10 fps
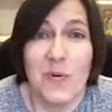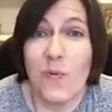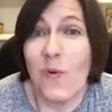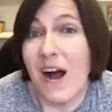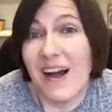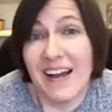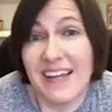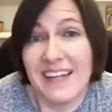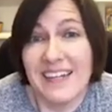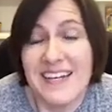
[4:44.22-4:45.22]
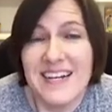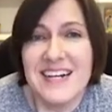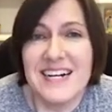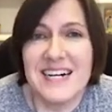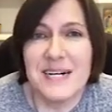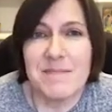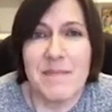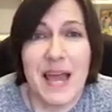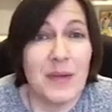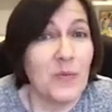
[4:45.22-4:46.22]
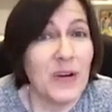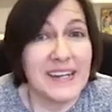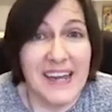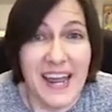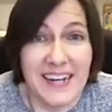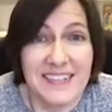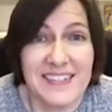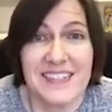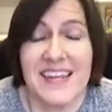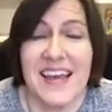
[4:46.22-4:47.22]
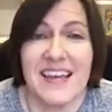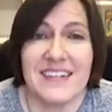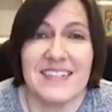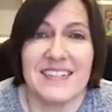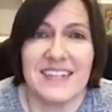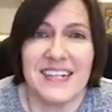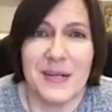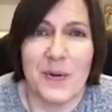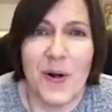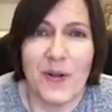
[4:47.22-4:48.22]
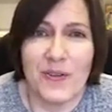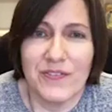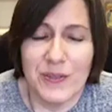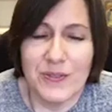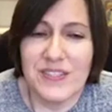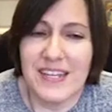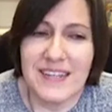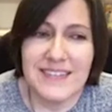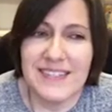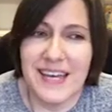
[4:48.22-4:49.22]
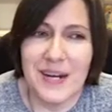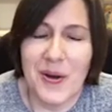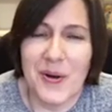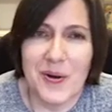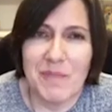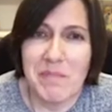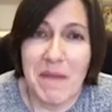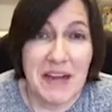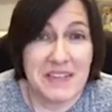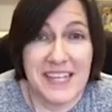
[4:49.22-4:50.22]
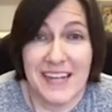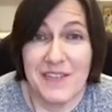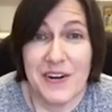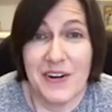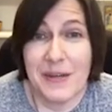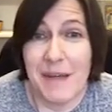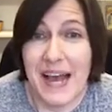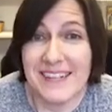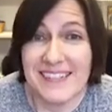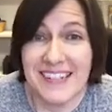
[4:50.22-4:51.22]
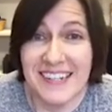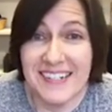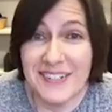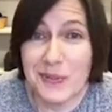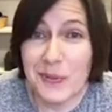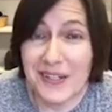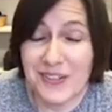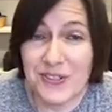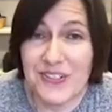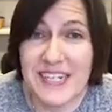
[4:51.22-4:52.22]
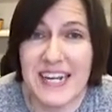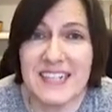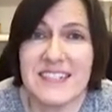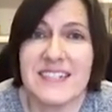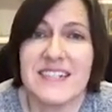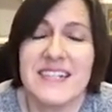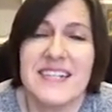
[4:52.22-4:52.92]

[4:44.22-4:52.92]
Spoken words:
why and what next, and all of those things that are outside of our capacity to understand.